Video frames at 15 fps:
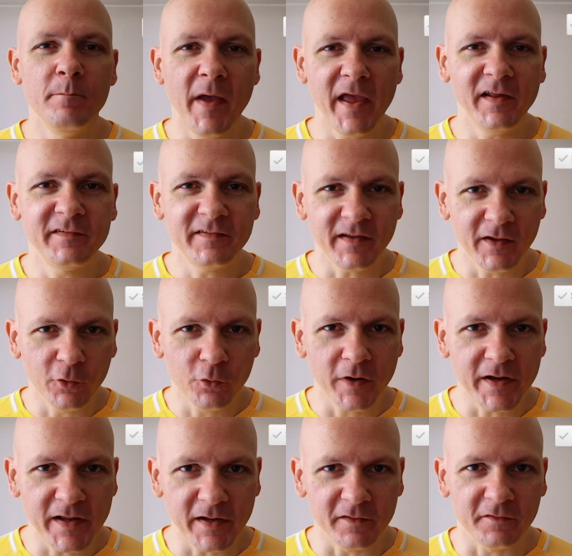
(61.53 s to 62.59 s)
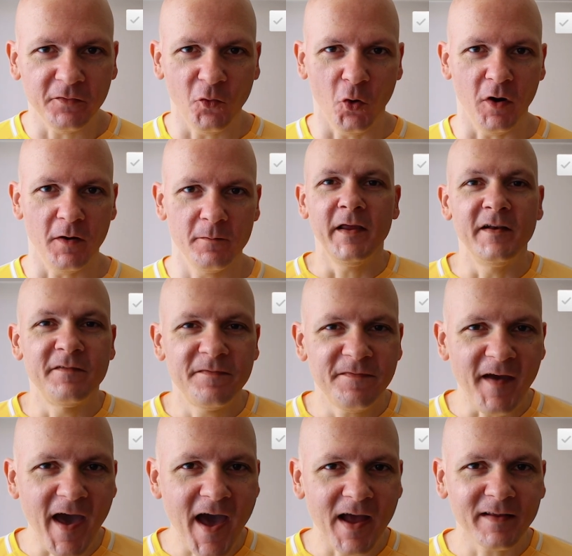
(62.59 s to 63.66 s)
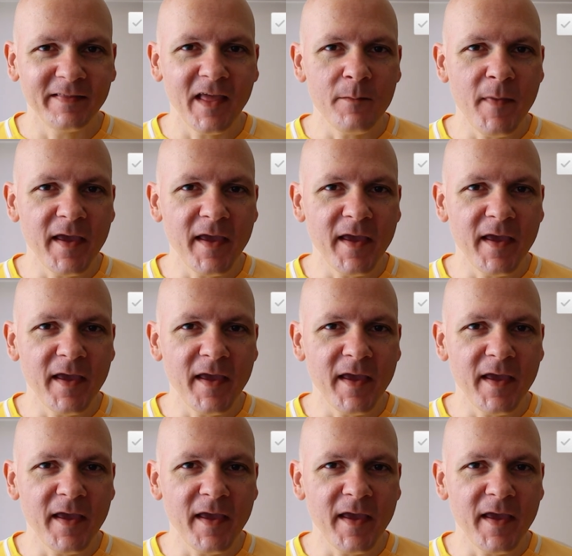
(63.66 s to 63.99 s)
makes ingredients for. In fact, they